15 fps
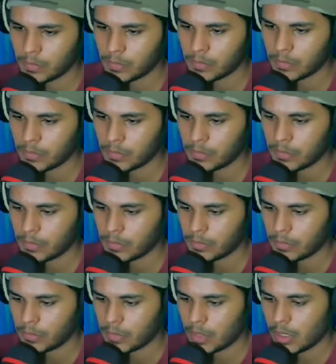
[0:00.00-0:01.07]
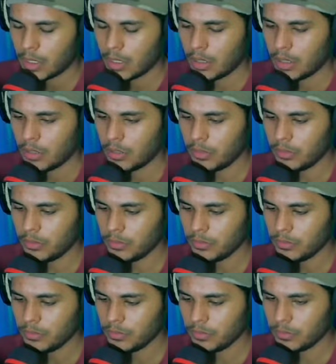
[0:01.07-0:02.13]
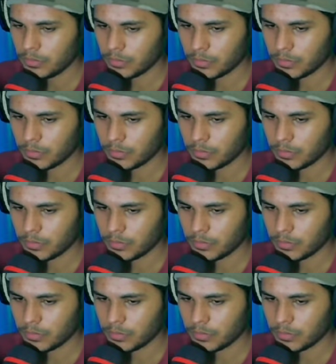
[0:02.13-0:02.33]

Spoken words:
No one is speaking in this clip.